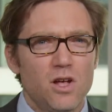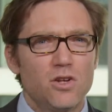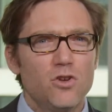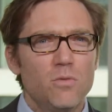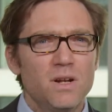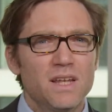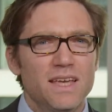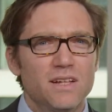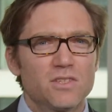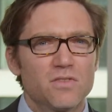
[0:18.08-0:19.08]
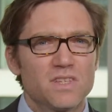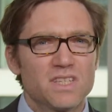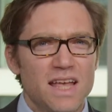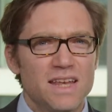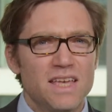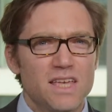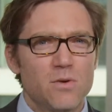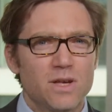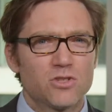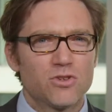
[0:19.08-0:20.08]
Nominal yields on the
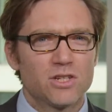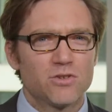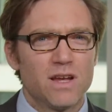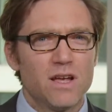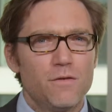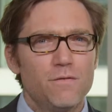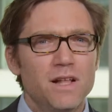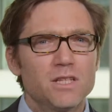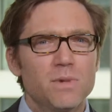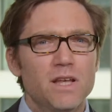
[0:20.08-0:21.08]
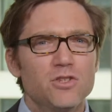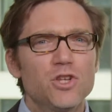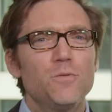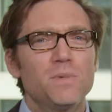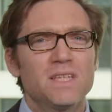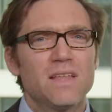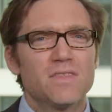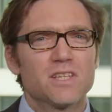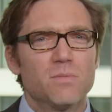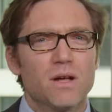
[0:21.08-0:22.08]
10-year US Treasury fell to below 2%
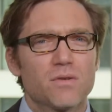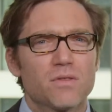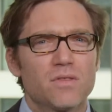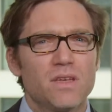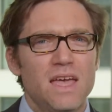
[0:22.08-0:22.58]
this month.